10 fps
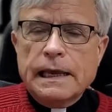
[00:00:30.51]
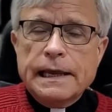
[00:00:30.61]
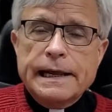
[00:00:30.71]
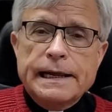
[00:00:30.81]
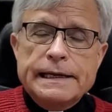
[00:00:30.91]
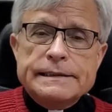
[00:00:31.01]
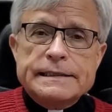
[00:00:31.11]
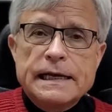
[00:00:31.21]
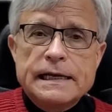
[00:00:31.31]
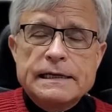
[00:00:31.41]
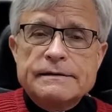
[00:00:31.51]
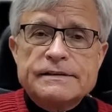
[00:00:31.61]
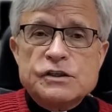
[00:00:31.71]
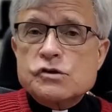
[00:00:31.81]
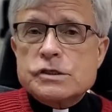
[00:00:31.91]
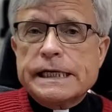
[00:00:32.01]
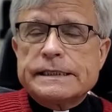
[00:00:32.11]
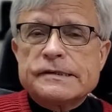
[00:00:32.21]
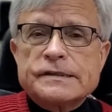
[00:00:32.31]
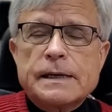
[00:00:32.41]
And usually at
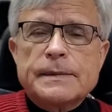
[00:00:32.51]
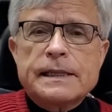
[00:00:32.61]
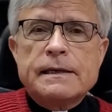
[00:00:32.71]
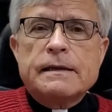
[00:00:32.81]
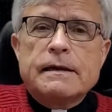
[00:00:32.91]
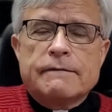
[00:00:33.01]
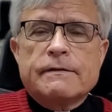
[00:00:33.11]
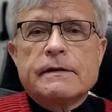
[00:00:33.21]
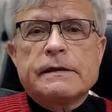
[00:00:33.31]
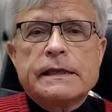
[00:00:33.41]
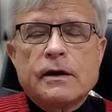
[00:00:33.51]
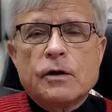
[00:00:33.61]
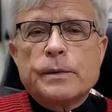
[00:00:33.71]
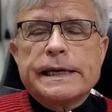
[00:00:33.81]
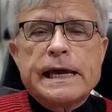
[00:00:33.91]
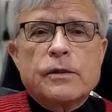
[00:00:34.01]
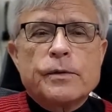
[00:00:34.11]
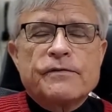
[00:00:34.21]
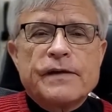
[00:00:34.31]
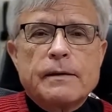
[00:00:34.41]
this time of the year, we gather
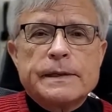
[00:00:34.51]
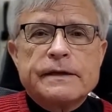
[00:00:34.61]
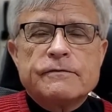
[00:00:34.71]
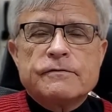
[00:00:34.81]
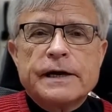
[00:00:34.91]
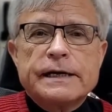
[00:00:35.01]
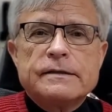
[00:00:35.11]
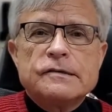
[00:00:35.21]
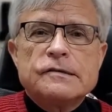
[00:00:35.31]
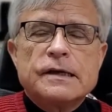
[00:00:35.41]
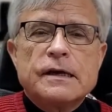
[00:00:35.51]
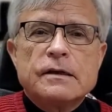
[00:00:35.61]
with family and friends